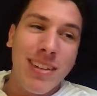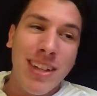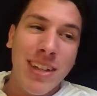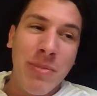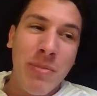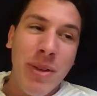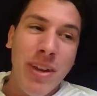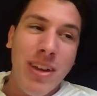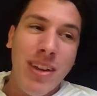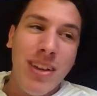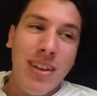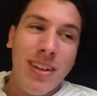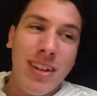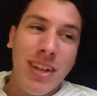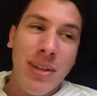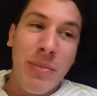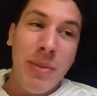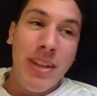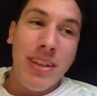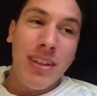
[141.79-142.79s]
It'd be
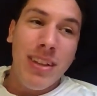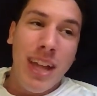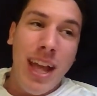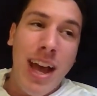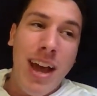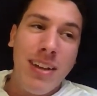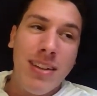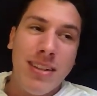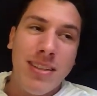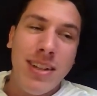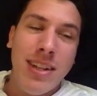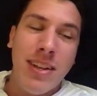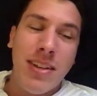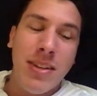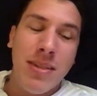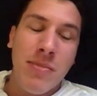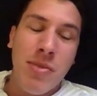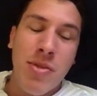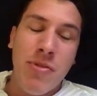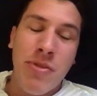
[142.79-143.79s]
the last scene of
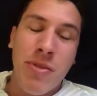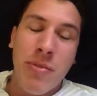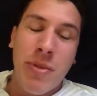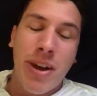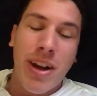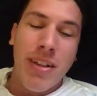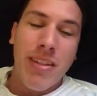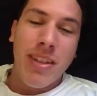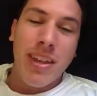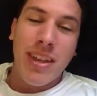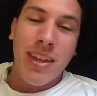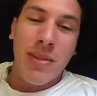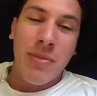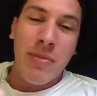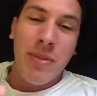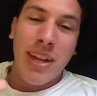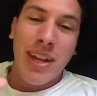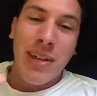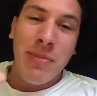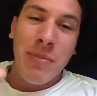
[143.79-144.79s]
the movie, but I think
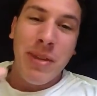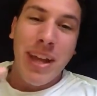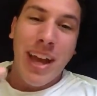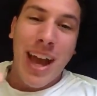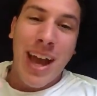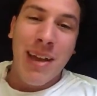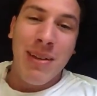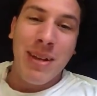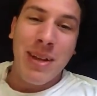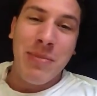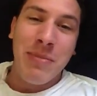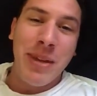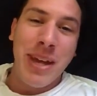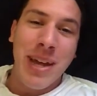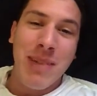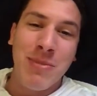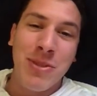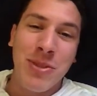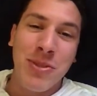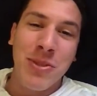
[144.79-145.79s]
it'd be it'd be
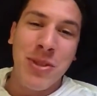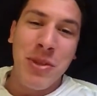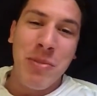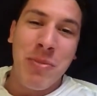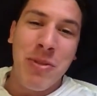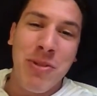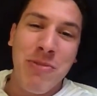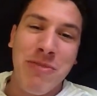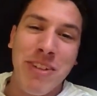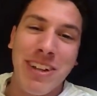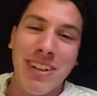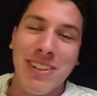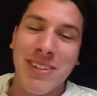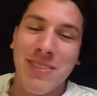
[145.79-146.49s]
absolutely perfect.